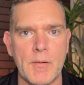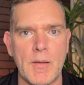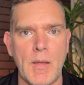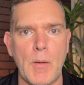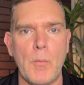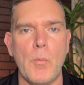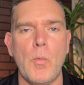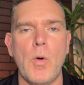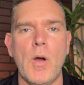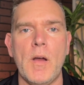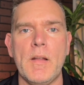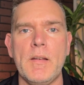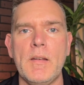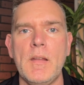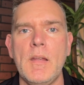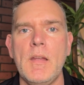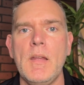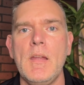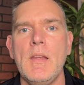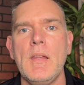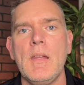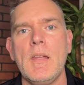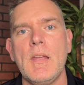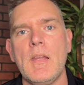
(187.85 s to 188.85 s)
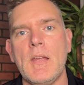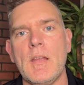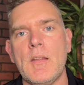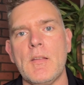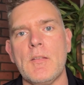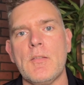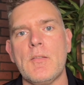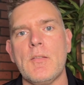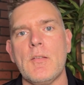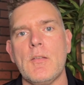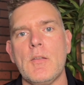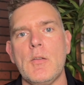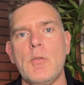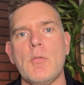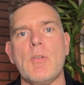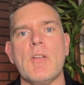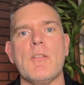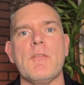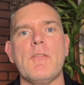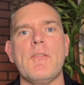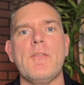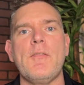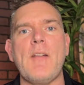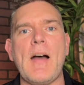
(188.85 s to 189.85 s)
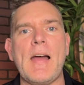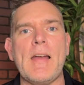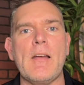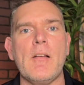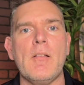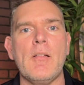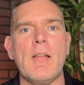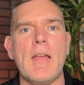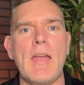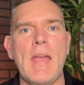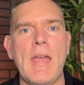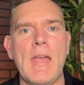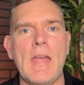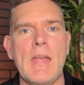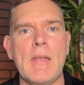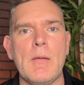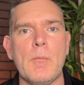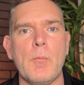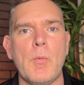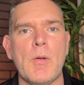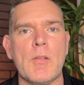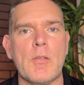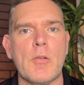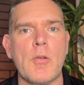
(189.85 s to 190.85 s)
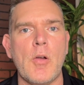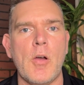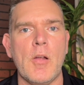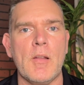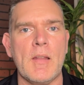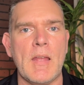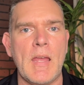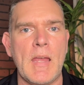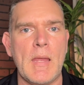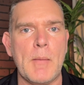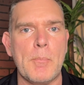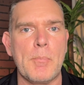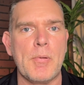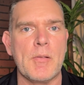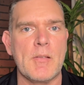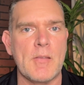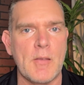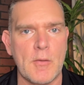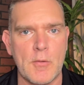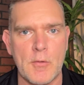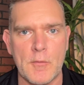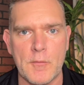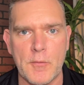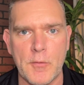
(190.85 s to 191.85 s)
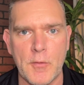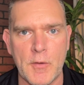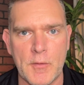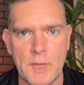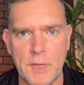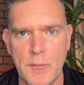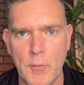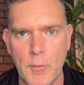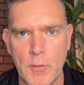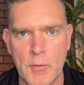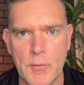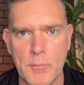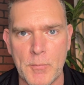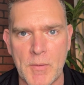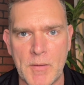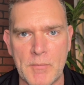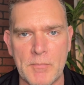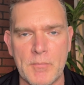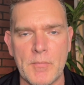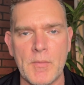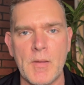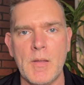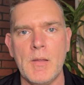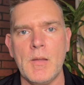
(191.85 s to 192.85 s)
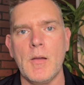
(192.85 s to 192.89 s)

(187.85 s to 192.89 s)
Okay. One is you can file what's called a petition for enforcement.